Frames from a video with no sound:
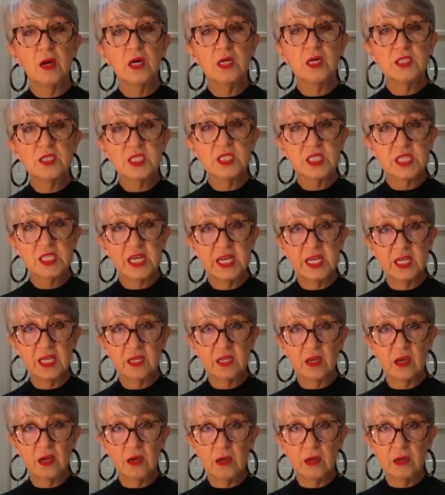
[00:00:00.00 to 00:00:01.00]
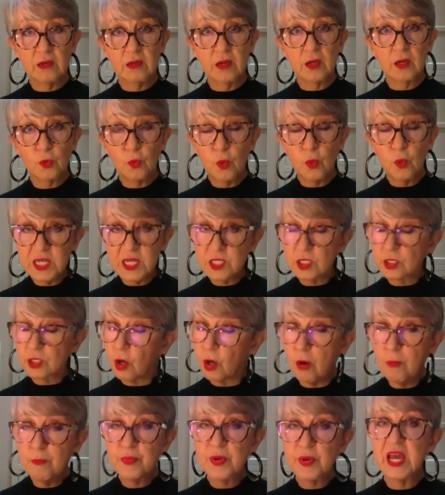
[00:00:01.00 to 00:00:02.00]
undertake quite a
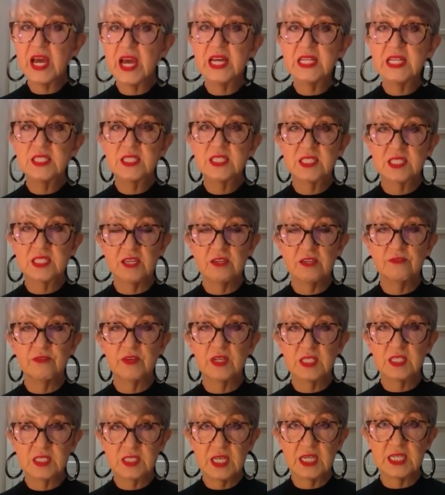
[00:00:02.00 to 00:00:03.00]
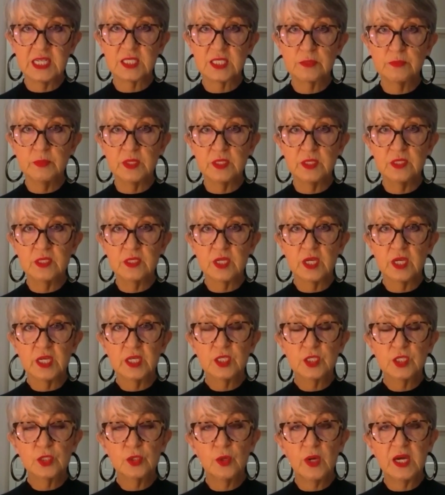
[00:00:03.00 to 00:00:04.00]
comprehensive assessment
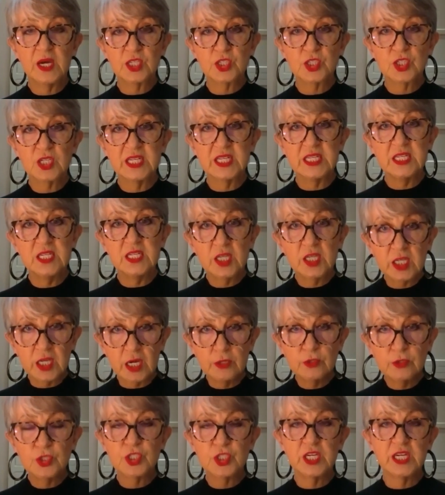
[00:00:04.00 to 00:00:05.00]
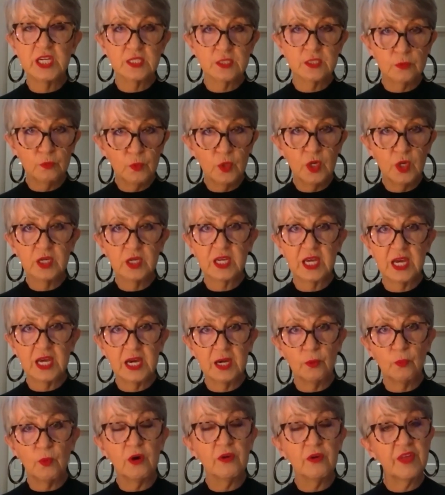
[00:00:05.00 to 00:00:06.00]
to actually negotiate and work
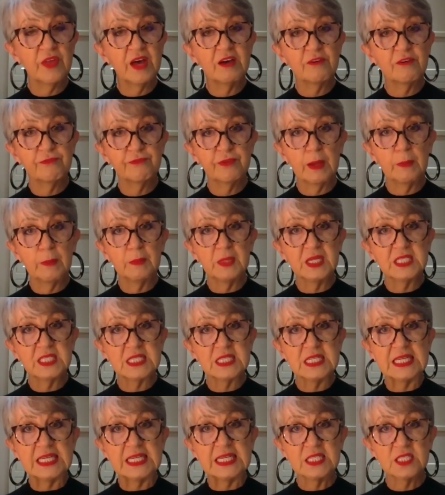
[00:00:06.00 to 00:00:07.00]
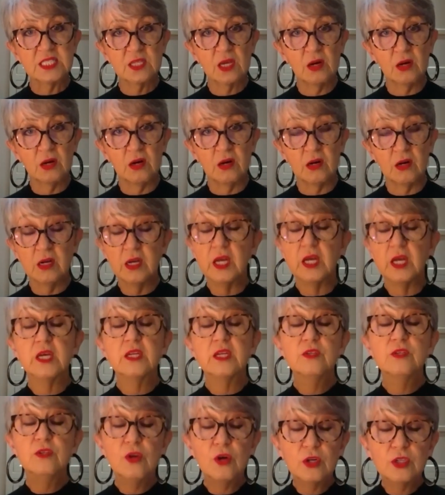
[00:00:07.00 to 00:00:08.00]
out what that family's needs are,
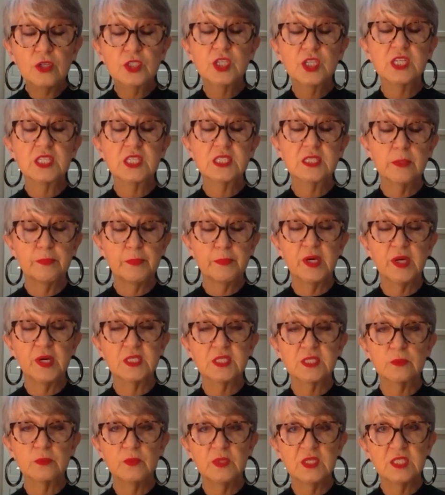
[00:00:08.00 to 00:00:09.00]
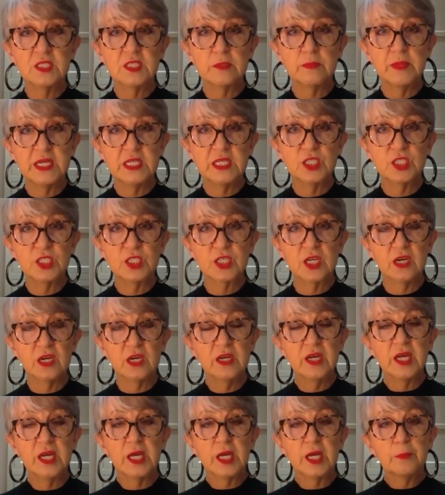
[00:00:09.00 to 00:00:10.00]
not just the person with
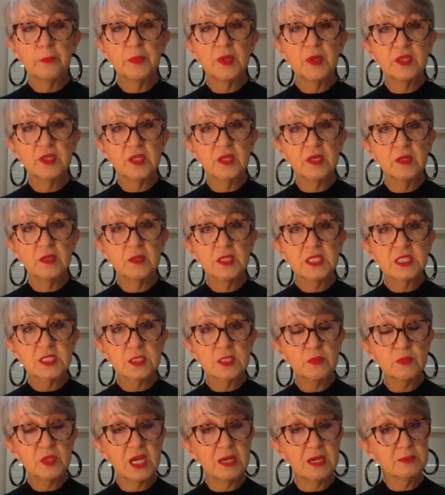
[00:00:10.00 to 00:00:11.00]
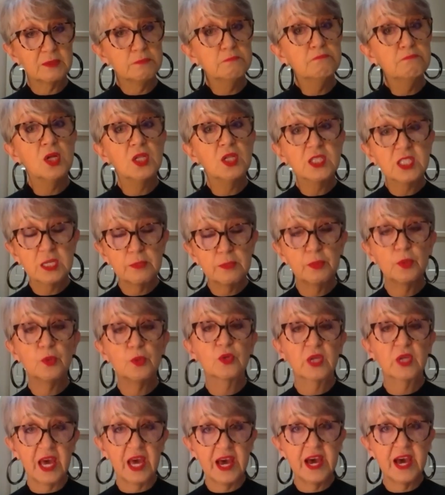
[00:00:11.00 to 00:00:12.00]
dementia, but the sometimes
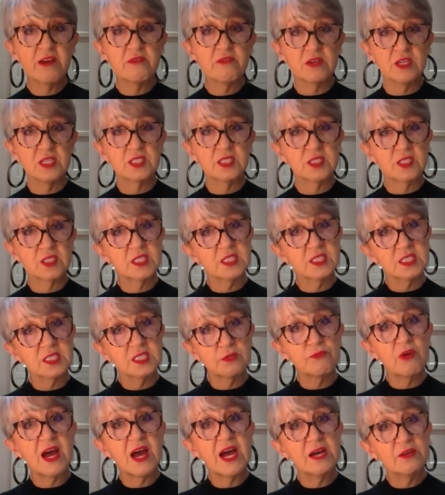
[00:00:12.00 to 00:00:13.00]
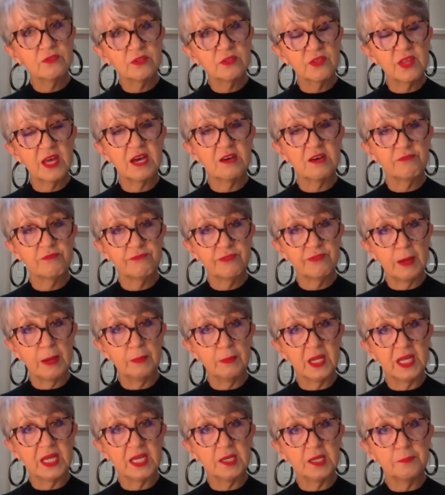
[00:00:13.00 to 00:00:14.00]
multiple carers that surround that
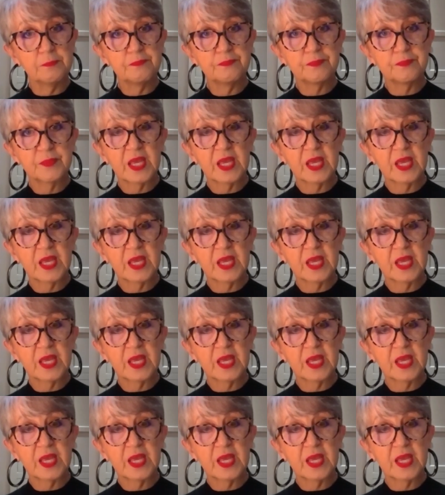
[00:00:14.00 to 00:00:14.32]
family.